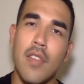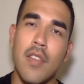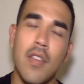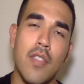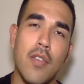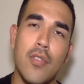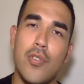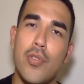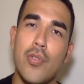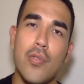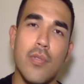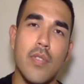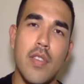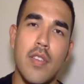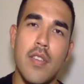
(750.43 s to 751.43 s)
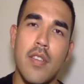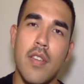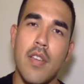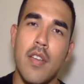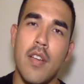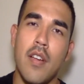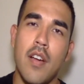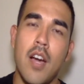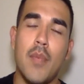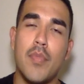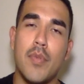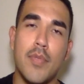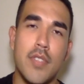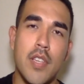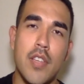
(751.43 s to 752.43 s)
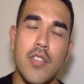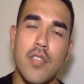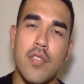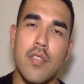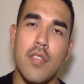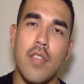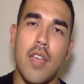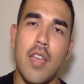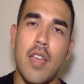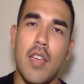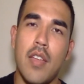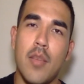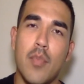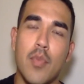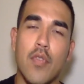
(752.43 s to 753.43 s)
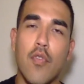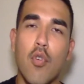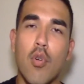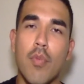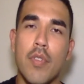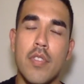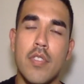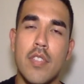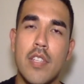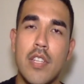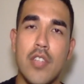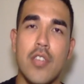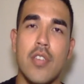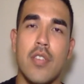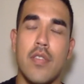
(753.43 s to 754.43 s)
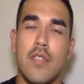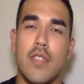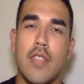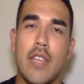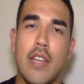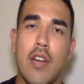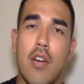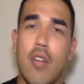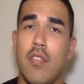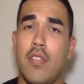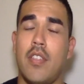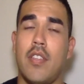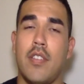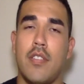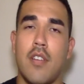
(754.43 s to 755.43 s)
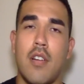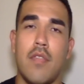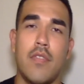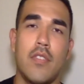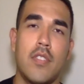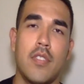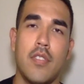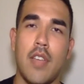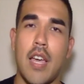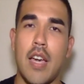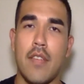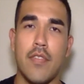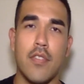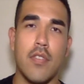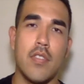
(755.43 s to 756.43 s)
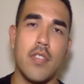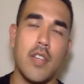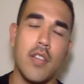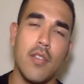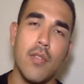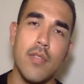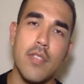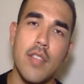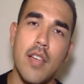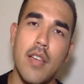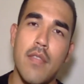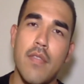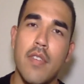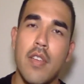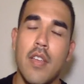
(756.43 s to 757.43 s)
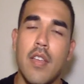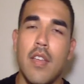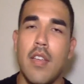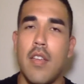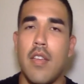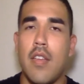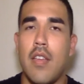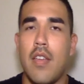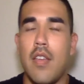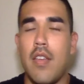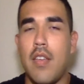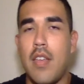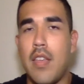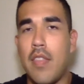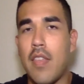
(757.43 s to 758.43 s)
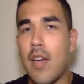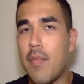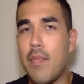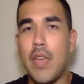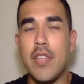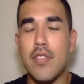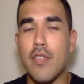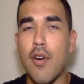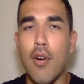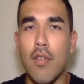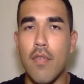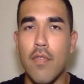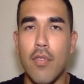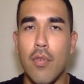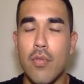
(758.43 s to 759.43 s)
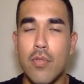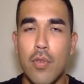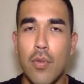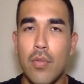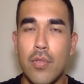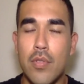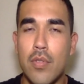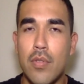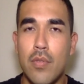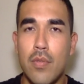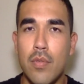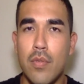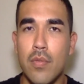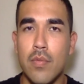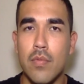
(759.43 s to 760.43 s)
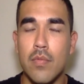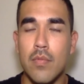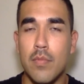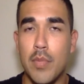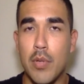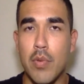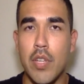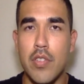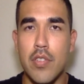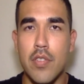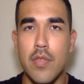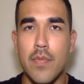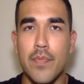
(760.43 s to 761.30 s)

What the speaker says: There's usually optimization and performance initiatives that aren't kicked off until after a site goes live, and that makes it hard for those goals to be reached.